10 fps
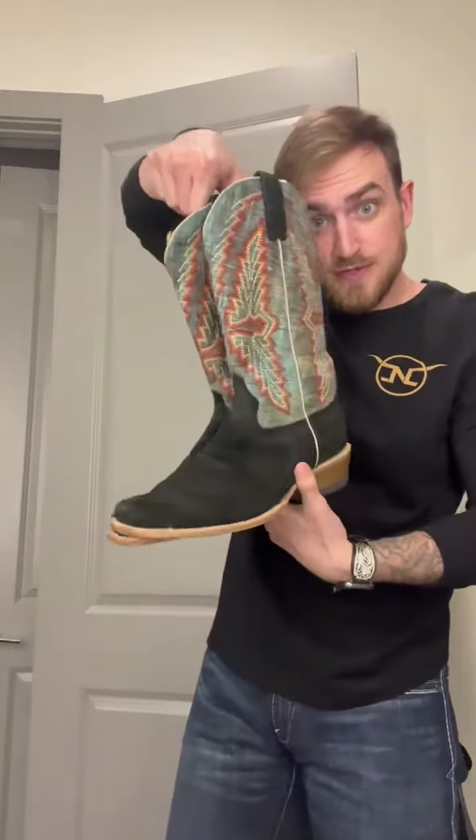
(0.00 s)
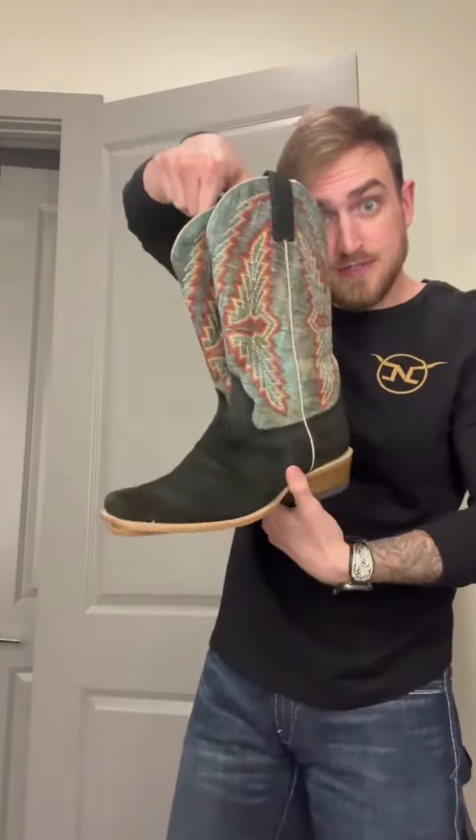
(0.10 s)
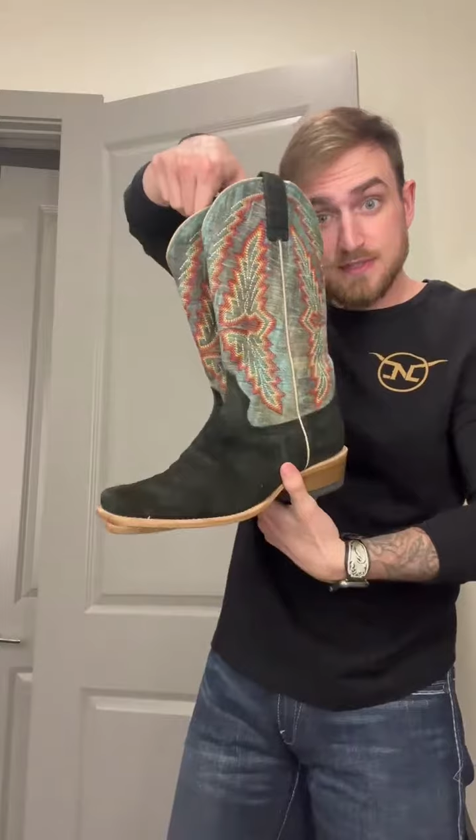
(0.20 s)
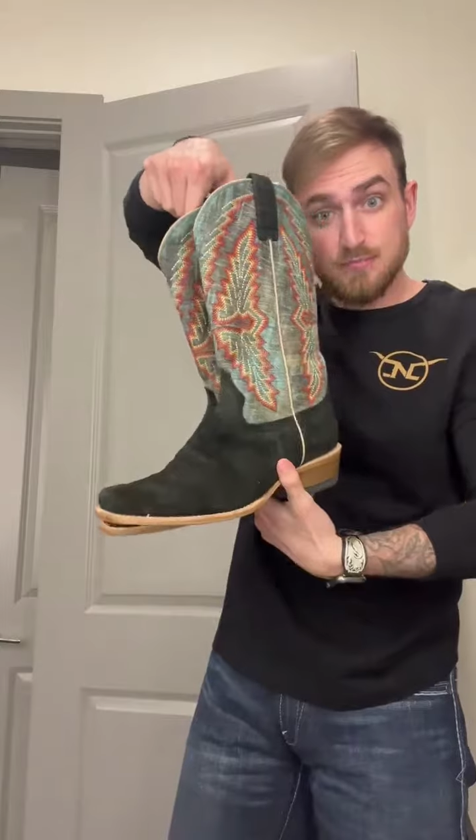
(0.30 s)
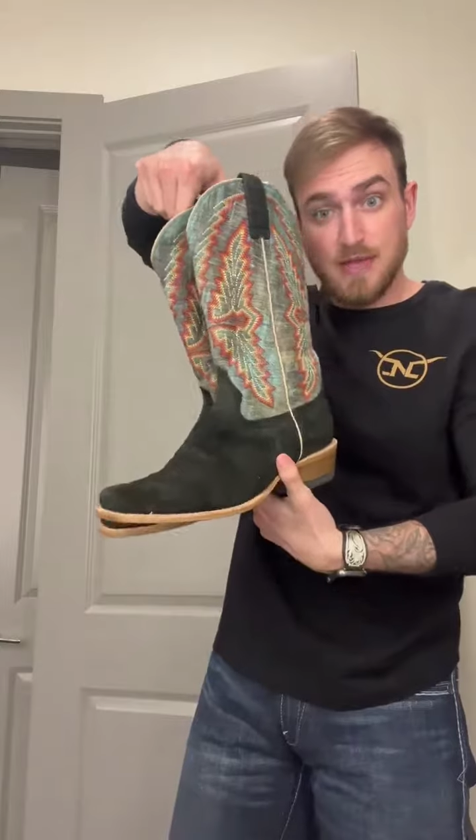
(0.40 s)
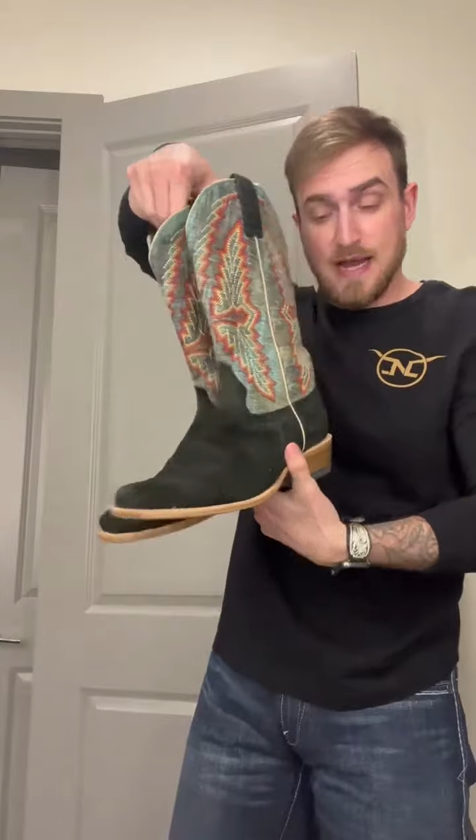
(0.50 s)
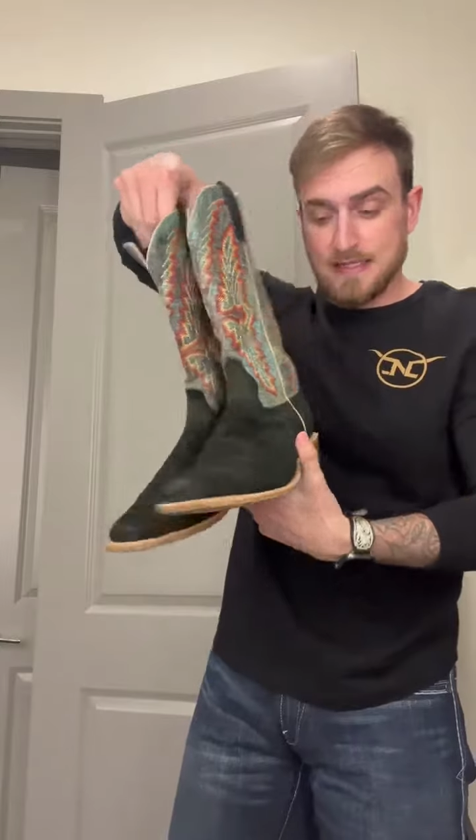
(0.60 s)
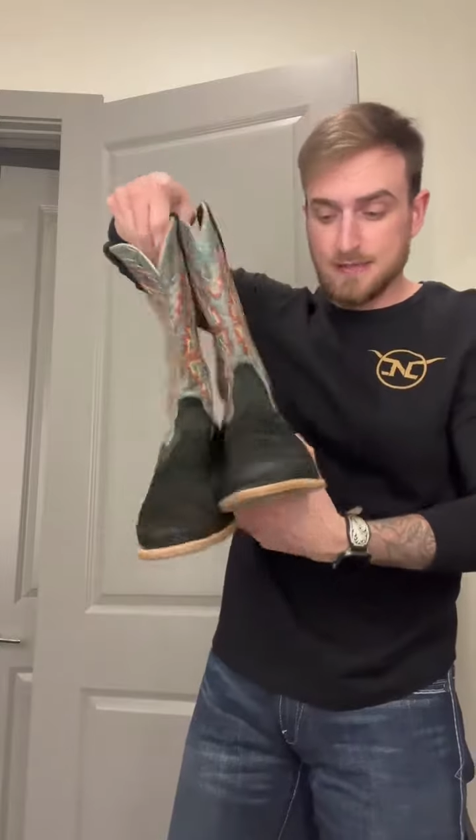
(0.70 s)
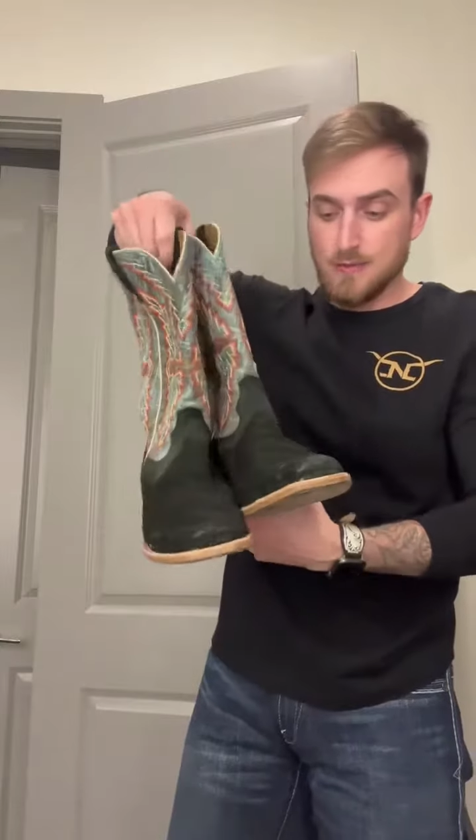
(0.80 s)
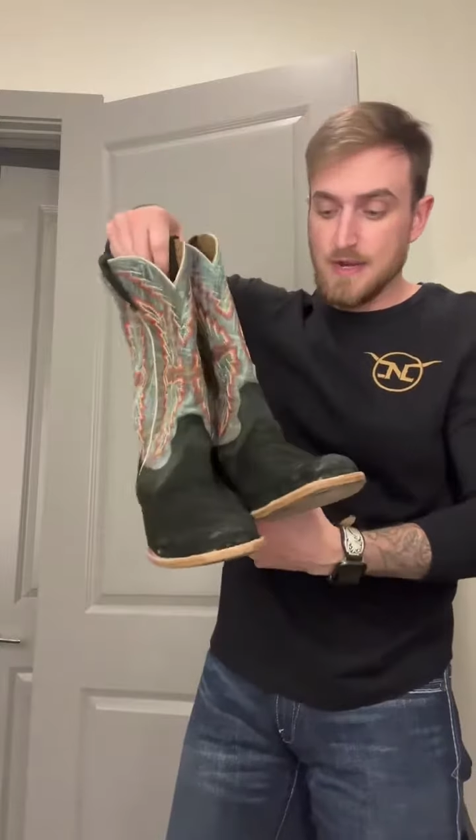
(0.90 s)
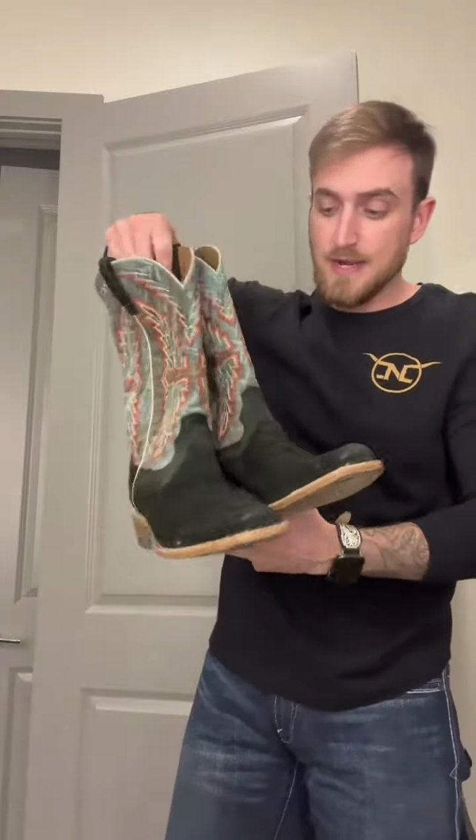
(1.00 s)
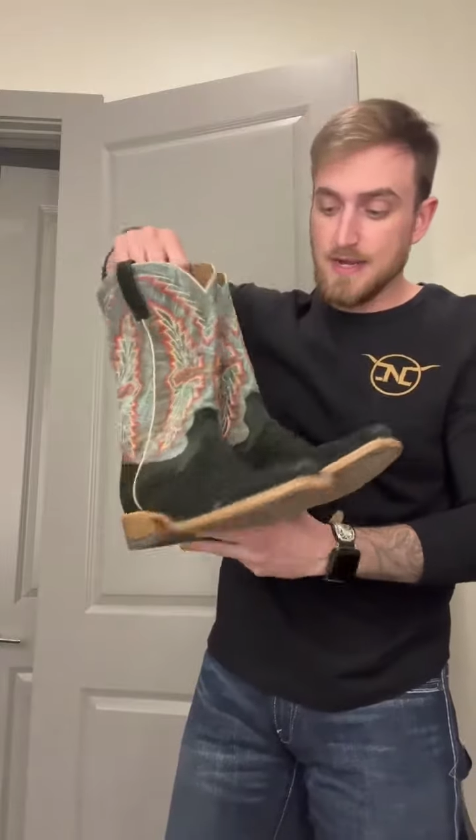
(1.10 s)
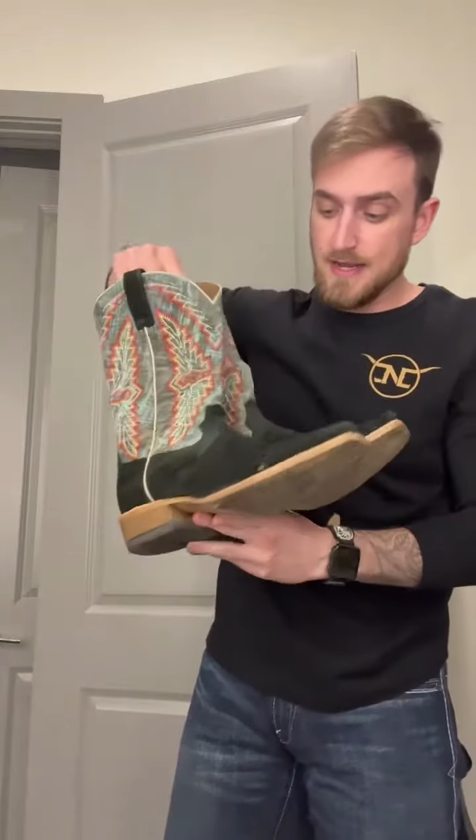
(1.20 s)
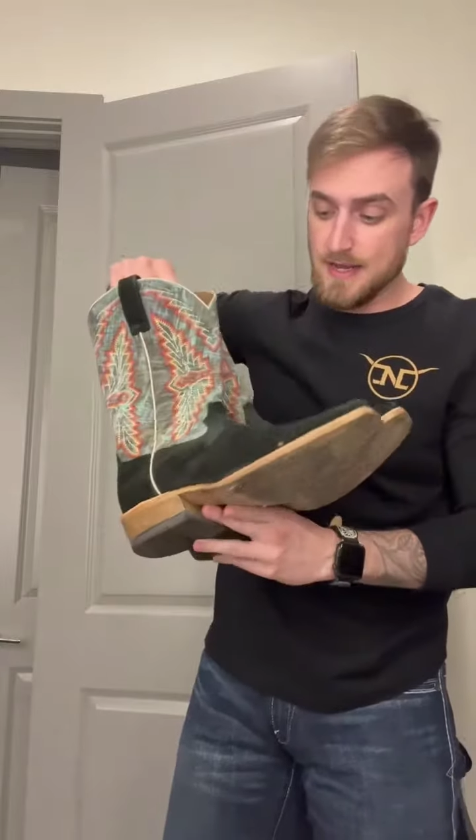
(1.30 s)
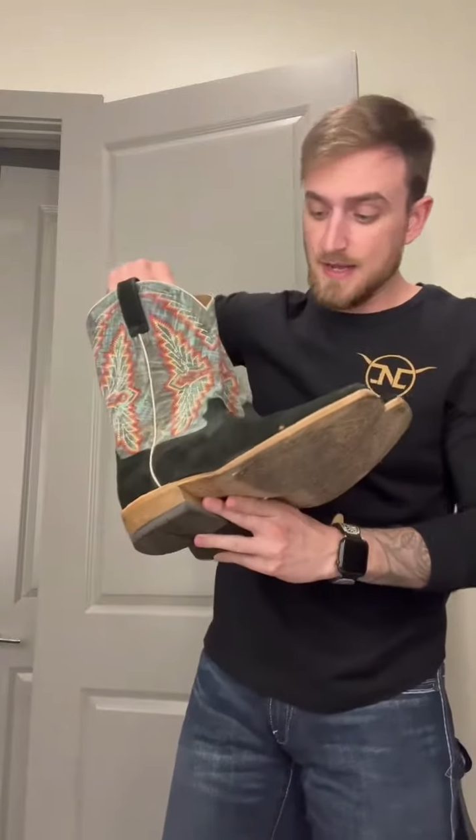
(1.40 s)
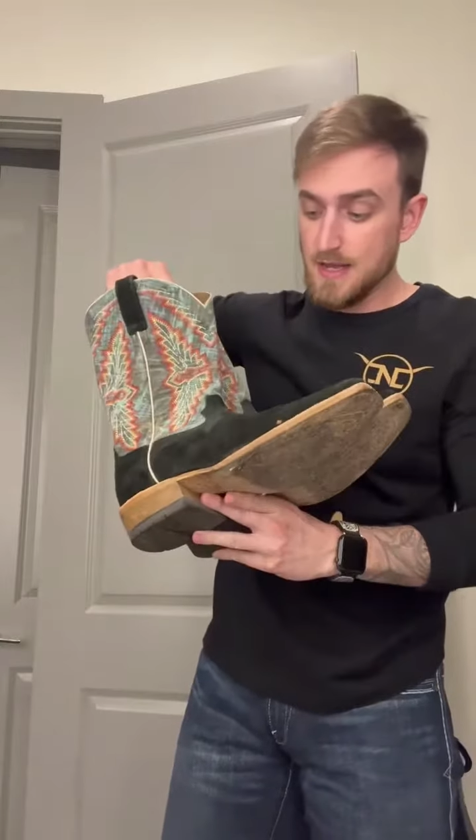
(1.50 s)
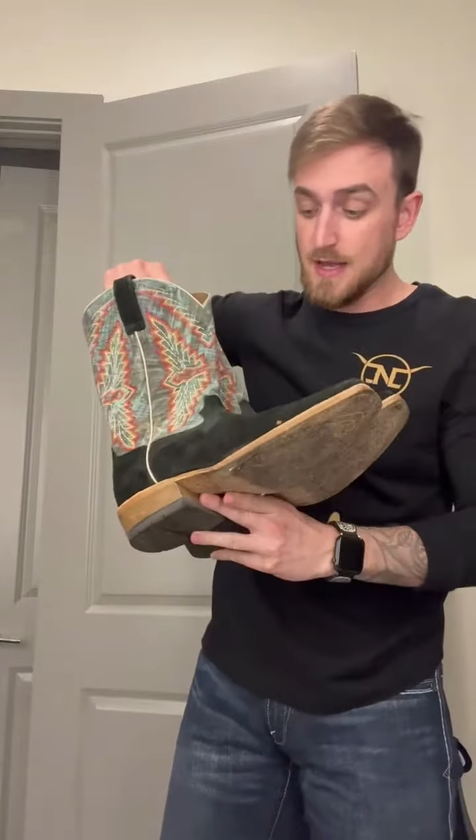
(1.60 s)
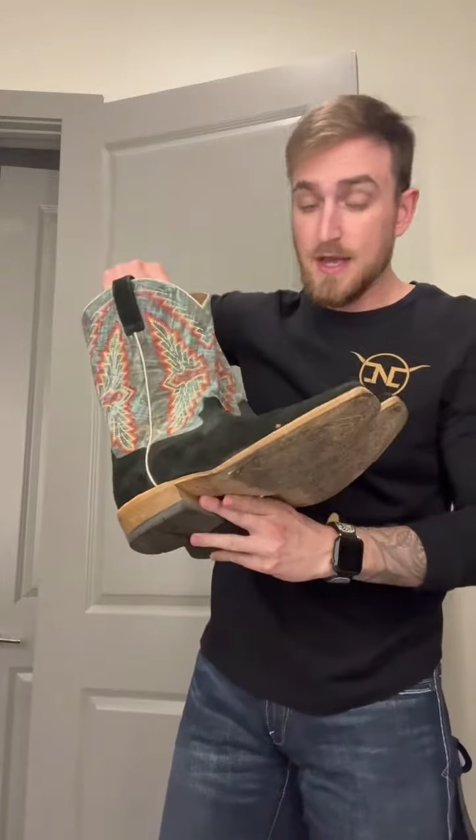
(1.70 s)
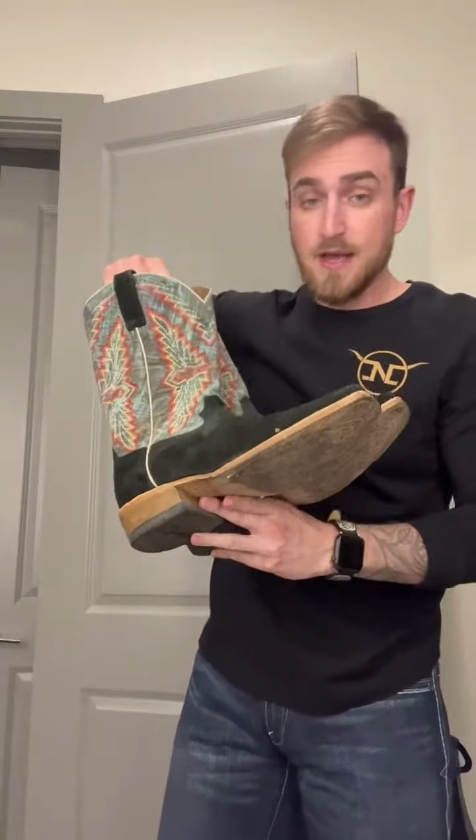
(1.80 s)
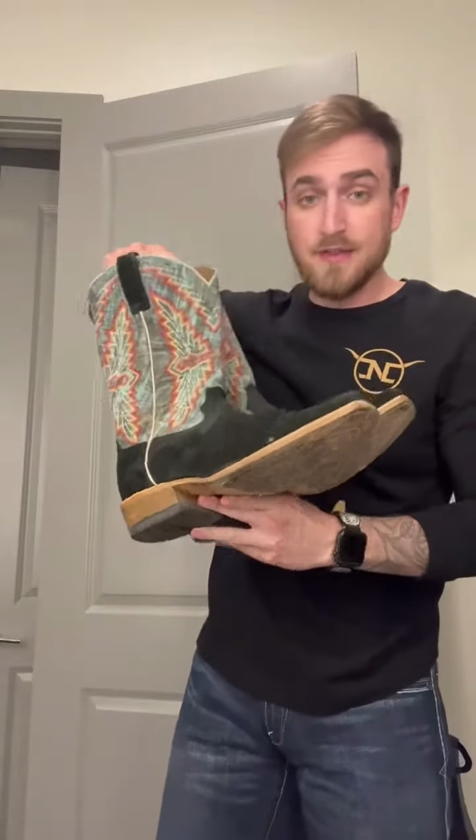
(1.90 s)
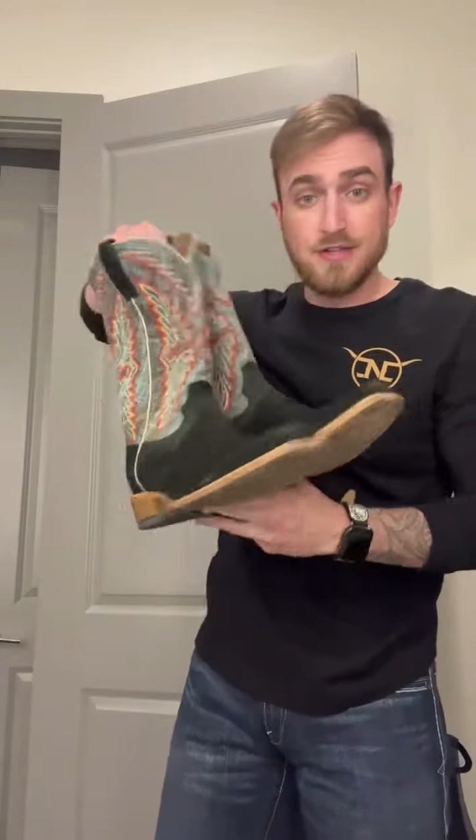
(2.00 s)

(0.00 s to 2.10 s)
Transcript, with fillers: This is black suede, and uh,